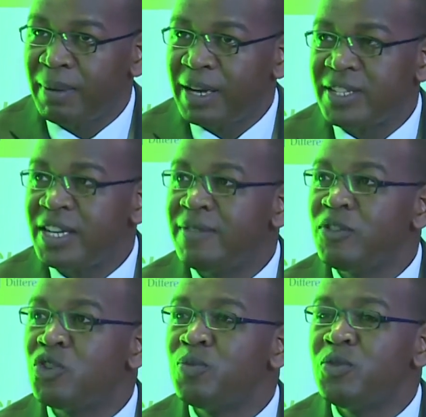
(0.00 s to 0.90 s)
But I said if
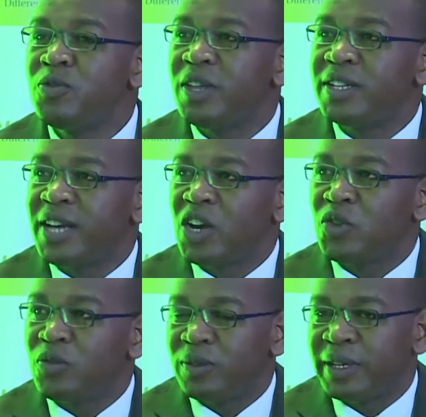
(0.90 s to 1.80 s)
you remove that kind
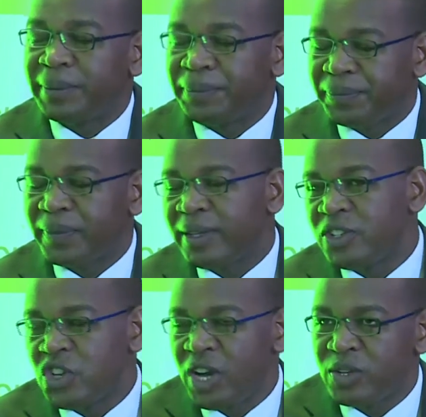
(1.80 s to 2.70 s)

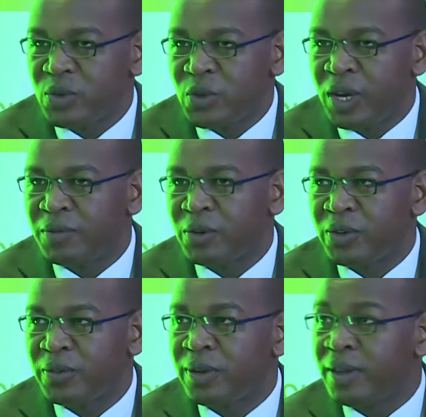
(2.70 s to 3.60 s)
of charge, which you had for
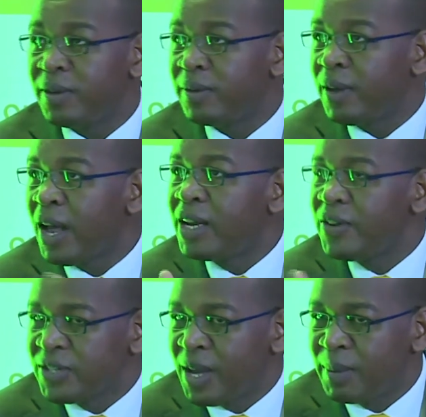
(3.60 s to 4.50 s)
the early
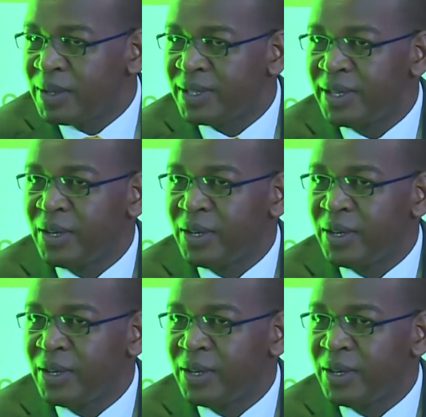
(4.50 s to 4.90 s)
retirement,